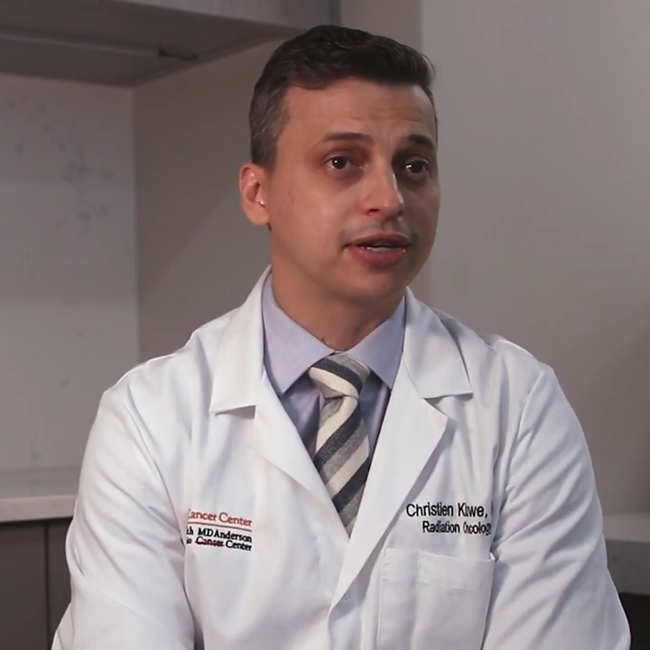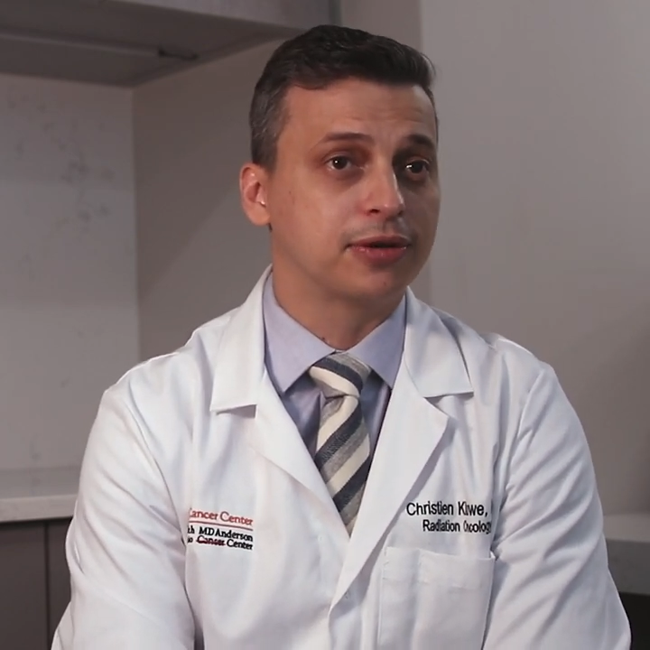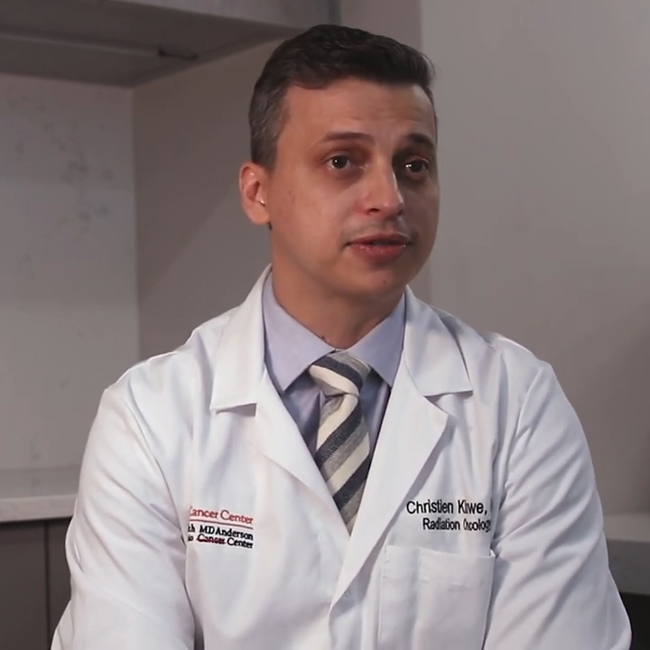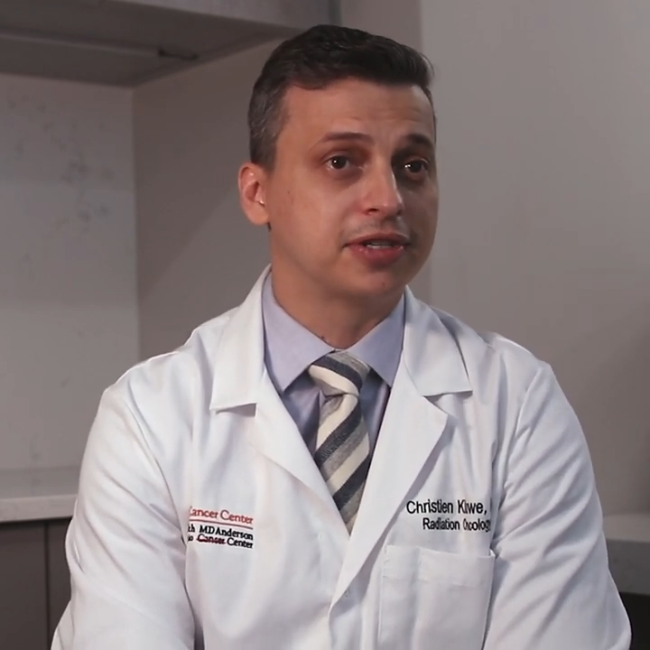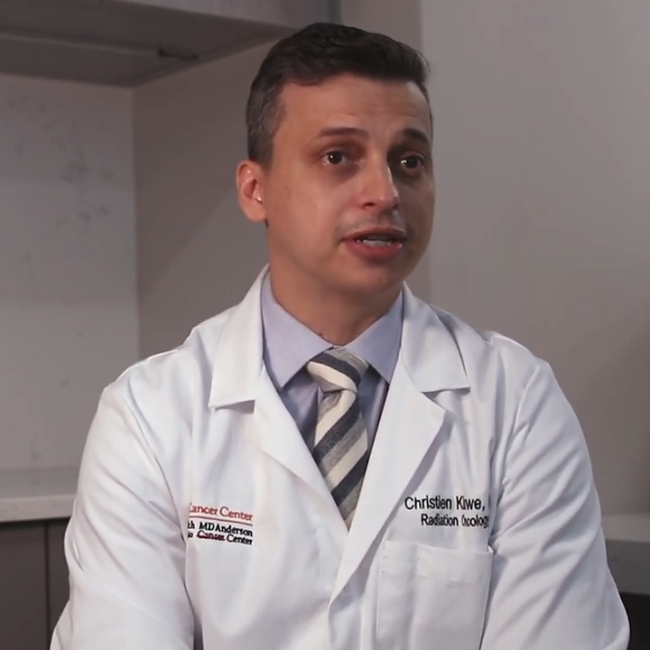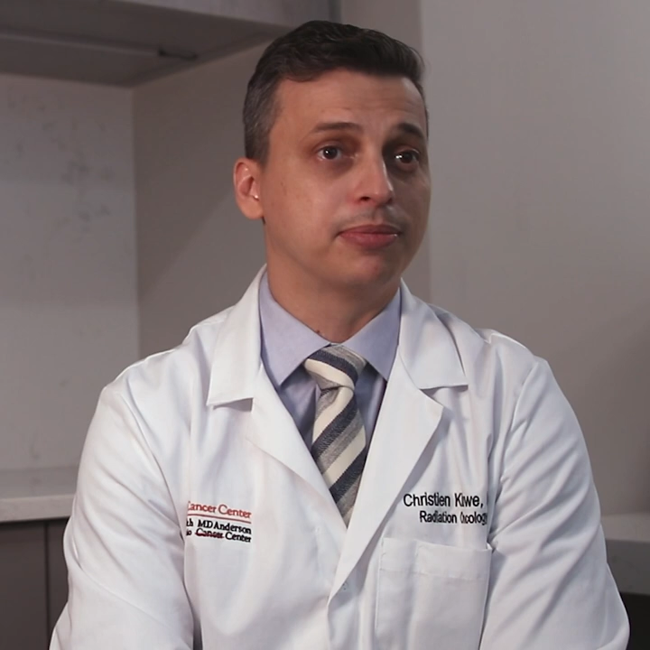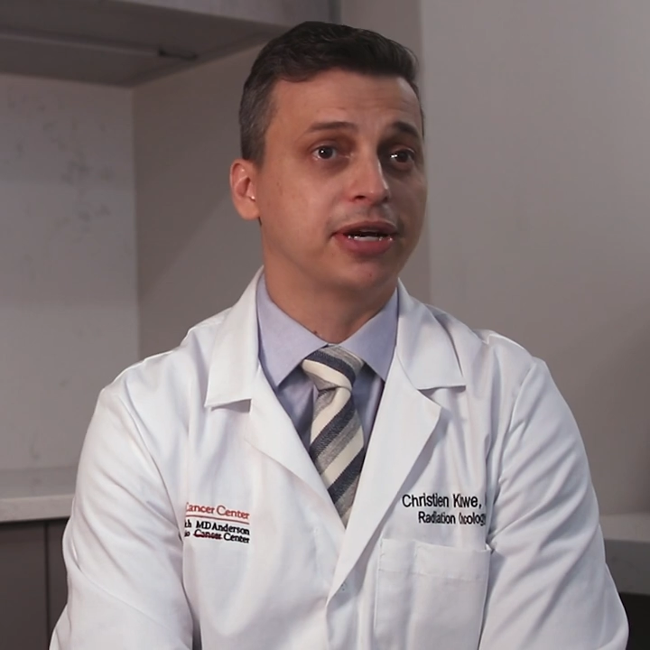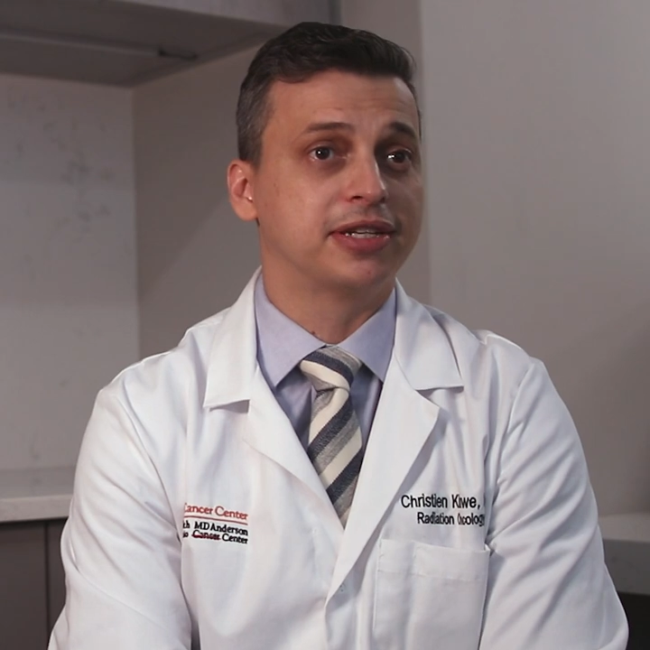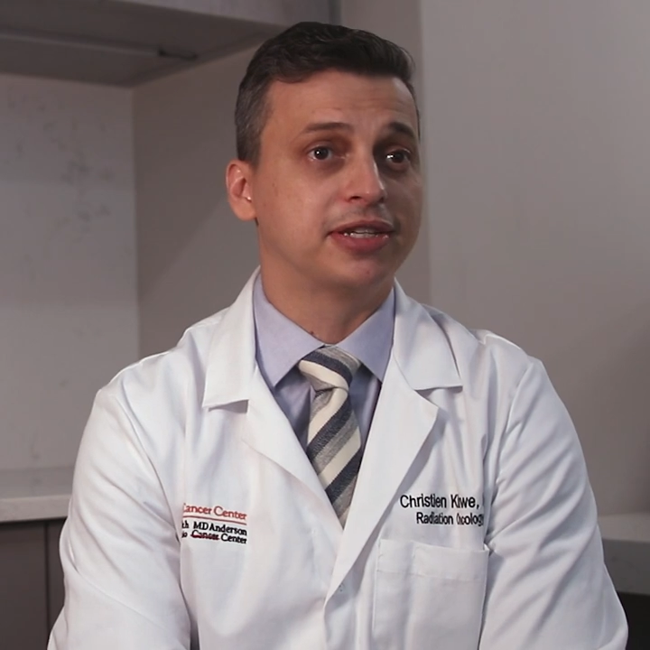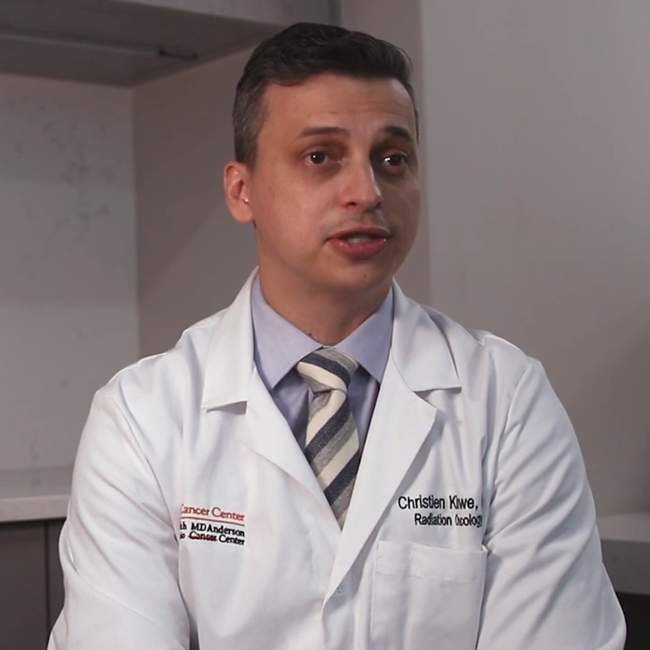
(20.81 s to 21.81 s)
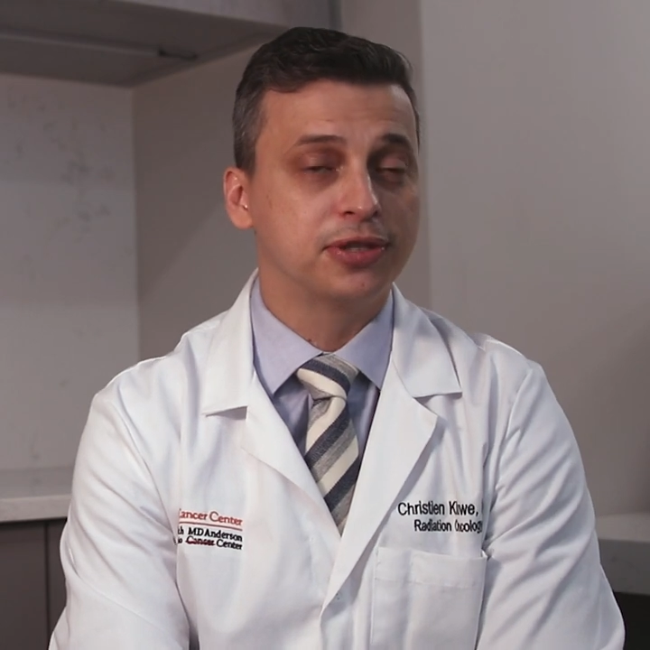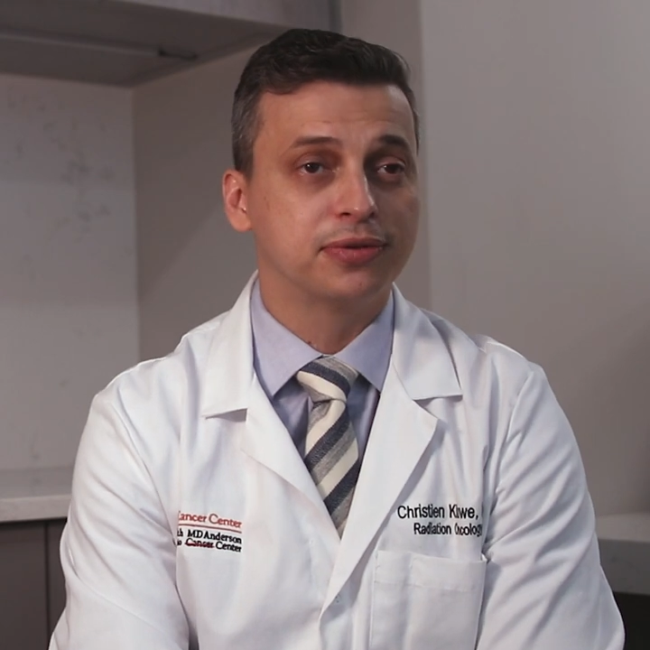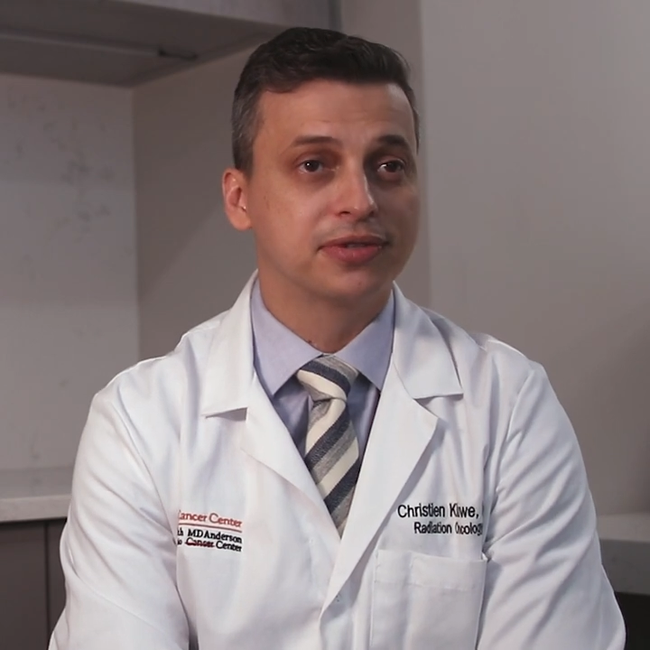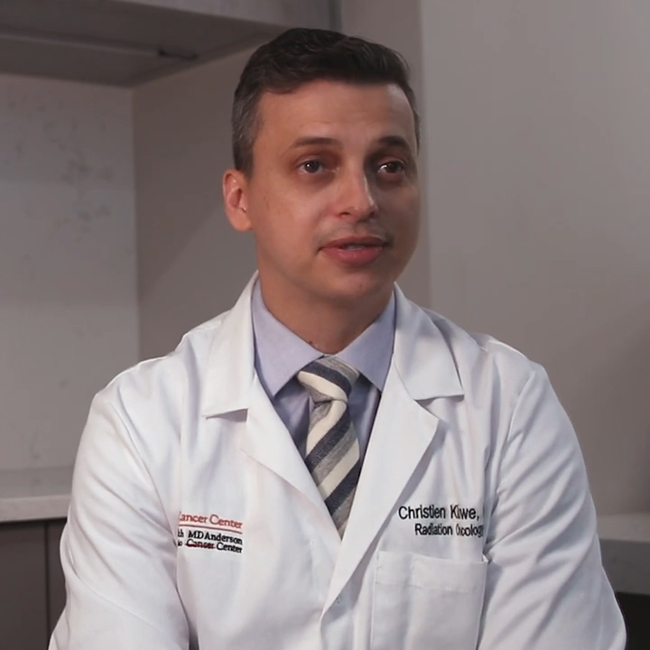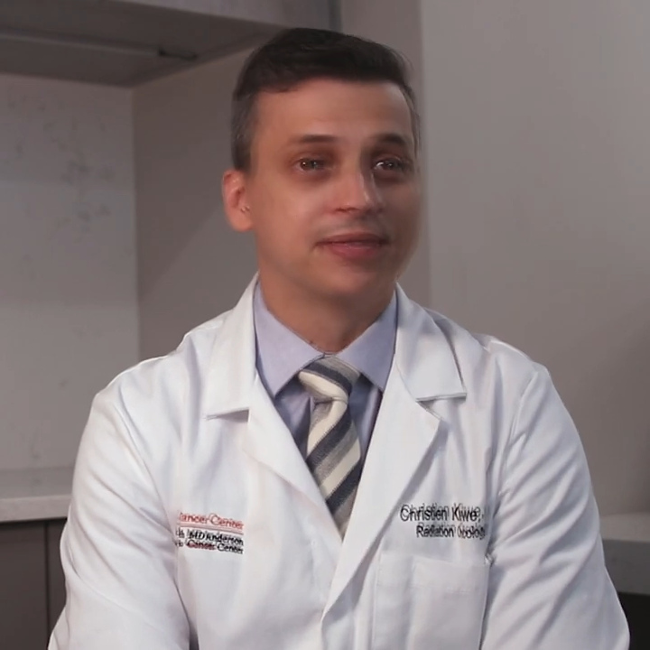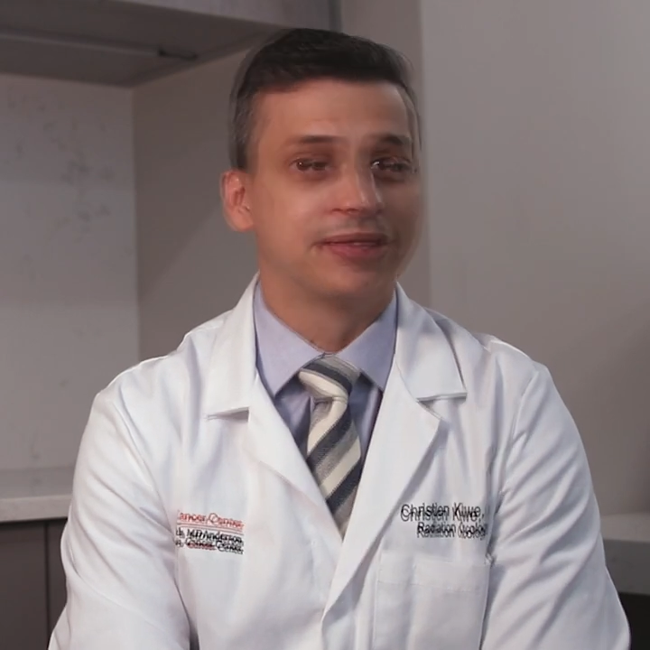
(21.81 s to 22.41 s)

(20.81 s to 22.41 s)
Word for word: goes to nearby tissues.